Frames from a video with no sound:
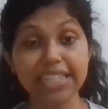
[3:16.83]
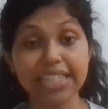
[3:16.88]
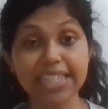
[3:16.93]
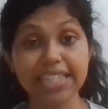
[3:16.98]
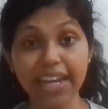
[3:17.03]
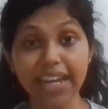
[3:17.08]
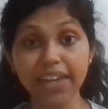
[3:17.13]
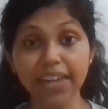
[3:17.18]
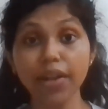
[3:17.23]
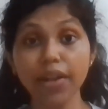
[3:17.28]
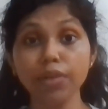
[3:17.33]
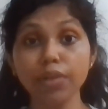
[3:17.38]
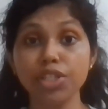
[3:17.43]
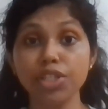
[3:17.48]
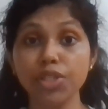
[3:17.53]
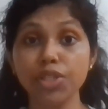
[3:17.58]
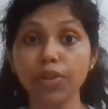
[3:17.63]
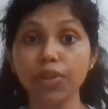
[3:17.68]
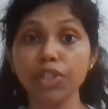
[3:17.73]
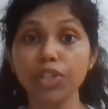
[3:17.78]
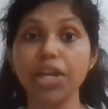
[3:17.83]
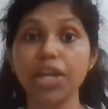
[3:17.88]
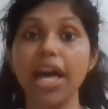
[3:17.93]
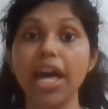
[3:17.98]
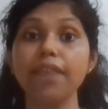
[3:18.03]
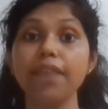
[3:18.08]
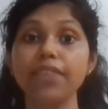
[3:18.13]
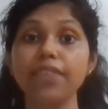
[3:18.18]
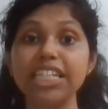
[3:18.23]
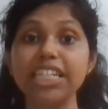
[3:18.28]
The second round is going to
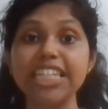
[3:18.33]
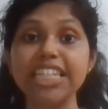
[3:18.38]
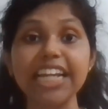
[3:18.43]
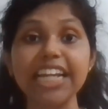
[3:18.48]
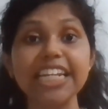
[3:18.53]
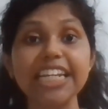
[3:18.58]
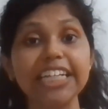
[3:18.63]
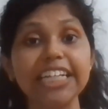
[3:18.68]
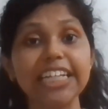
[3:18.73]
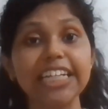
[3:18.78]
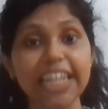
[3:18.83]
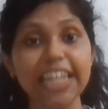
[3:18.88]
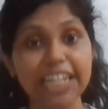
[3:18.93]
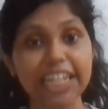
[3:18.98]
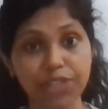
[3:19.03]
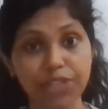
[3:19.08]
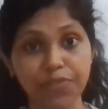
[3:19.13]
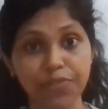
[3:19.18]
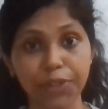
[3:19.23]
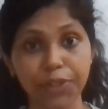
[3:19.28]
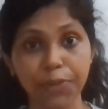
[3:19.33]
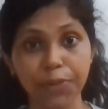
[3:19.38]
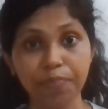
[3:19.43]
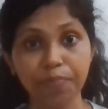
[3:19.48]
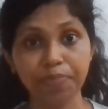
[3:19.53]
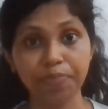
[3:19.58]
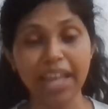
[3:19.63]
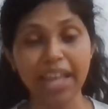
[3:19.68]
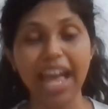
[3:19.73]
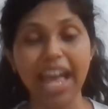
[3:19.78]
have a technical interview.
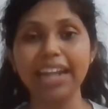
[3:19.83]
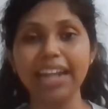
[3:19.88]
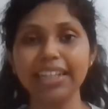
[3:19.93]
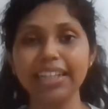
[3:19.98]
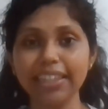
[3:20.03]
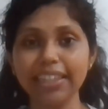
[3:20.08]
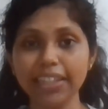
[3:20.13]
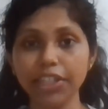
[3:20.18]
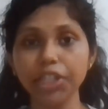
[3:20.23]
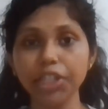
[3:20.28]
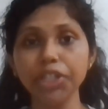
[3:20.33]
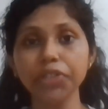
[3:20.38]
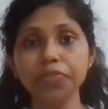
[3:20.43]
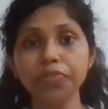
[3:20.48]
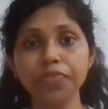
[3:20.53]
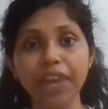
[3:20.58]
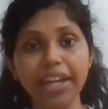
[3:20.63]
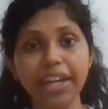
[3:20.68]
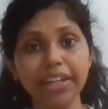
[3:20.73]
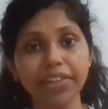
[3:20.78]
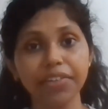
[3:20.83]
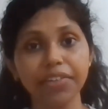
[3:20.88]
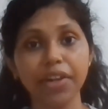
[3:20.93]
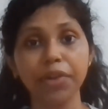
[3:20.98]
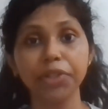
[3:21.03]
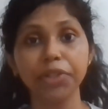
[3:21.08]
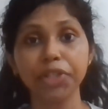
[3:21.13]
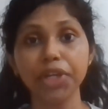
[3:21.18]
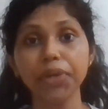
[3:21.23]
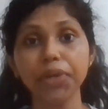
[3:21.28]
And in the third or final
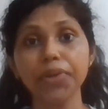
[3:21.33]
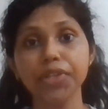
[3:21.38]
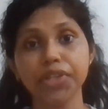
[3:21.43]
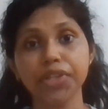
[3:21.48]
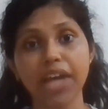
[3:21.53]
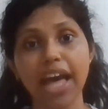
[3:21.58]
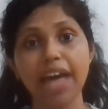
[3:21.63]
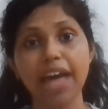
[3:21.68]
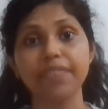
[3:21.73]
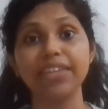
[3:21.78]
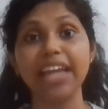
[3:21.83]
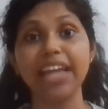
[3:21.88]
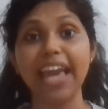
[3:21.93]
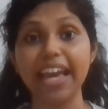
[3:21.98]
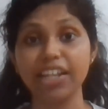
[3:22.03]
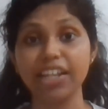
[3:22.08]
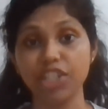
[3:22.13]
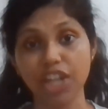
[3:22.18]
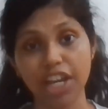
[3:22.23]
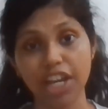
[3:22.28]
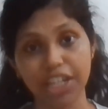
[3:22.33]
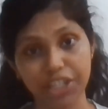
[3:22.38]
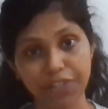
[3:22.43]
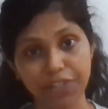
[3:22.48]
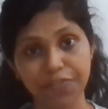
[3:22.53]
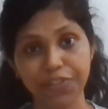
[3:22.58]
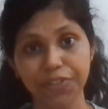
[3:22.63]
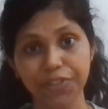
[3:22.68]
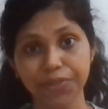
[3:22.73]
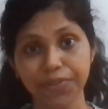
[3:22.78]
round, you're going to have an HR
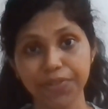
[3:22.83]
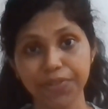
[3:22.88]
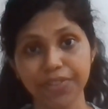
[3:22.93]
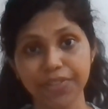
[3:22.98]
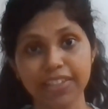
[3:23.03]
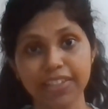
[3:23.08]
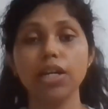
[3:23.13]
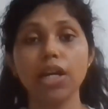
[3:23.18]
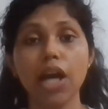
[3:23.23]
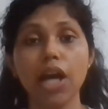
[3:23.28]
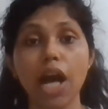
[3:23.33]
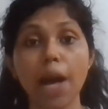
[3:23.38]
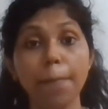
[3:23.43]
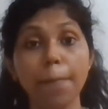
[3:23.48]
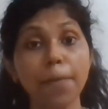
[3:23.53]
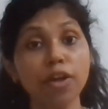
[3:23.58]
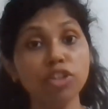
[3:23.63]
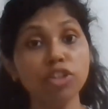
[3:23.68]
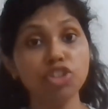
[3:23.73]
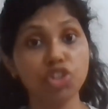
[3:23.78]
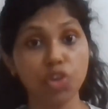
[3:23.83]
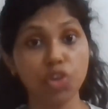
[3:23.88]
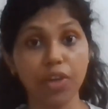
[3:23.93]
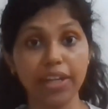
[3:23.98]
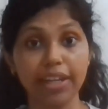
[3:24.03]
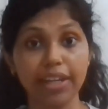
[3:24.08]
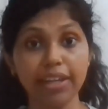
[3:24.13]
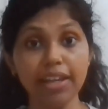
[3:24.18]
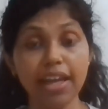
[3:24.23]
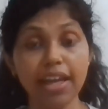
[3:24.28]
interview. Upon
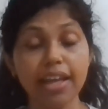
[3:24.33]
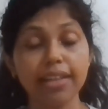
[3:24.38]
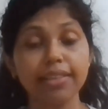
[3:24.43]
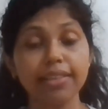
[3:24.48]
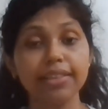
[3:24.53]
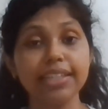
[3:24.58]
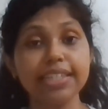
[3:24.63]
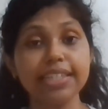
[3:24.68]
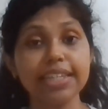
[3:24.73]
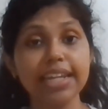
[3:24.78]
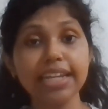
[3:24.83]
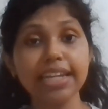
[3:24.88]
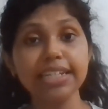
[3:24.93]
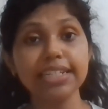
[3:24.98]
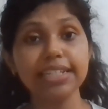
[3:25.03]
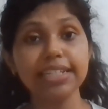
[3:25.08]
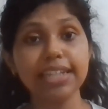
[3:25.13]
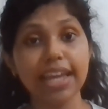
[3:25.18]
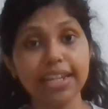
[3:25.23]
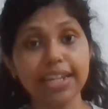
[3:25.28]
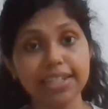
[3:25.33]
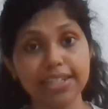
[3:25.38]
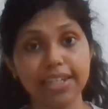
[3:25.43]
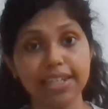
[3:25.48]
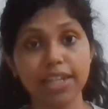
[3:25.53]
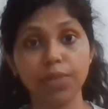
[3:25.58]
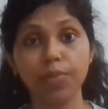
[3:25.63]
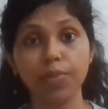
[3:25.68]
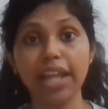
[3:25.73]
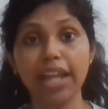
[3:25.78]
joining, the selected
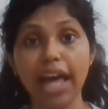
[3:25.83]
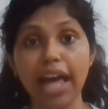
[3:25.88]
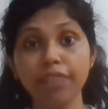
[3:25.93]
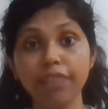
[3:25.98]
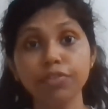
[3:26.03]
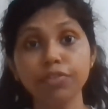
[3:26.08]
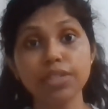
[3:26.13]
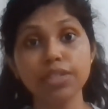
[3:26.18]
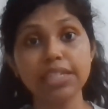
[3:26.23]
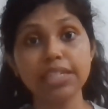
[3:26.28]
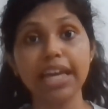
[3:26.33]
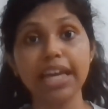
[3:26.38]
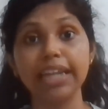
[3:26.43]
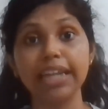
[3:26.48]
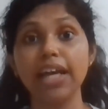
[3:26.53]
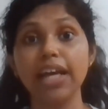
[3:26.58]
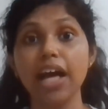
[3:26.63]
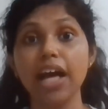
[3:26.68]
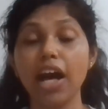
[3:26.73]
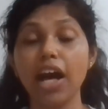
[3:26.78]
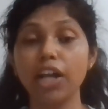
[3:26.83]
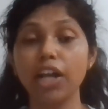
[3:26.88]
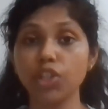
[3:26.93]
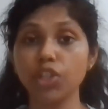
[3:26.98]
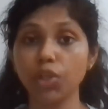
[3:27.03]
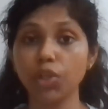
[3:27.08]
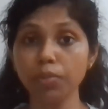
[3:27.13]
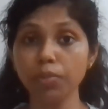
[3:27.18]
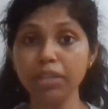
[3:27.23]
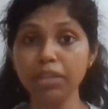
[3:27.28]
candidate will have to sign a
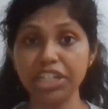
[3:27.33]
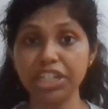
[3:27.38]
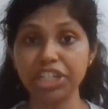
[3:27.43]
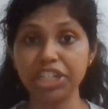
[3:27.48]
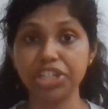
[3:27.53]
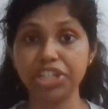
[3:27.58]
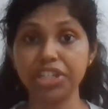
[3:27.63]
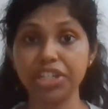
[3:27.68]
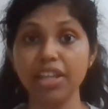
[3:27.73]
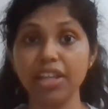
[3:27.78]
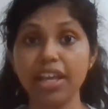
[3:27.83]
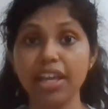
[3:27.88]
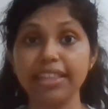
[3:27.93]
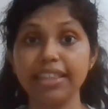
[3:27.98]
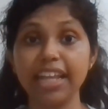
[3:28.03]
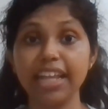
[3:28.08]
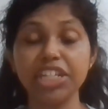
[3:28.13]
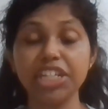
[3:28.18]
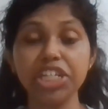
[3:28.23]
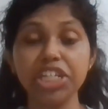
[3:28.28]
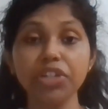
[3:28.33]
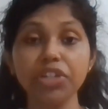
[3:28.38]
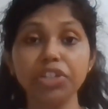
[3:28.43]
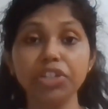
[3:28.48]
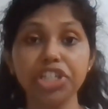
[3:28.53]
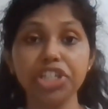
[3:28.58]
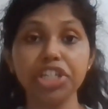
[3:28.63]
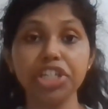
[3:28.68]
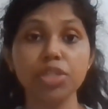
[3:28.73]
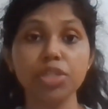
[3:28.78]
documentation that he or
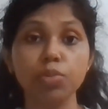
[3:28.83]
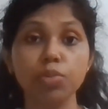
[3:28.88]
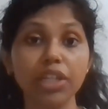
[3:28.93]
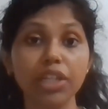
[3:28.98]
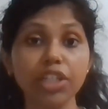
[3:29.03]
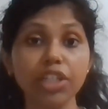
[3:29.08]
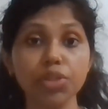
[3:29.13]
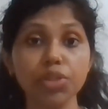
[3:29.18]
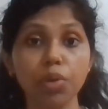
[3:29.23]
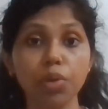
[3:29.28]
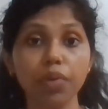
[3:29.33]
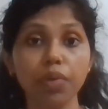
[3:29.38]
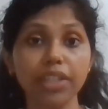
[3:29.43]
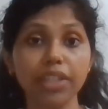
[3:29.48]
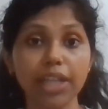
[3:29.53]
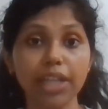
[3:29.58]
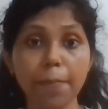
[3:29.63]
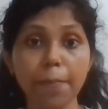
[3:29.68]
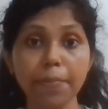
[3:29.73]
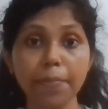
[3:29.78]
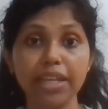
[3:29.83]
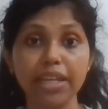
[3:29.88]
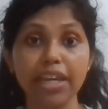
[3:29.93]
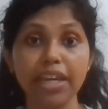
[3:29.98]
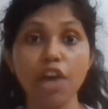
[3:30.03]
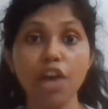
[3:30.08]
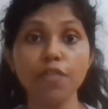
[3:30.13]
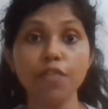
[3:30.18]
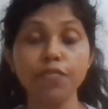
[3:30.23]
she is willing to work with the company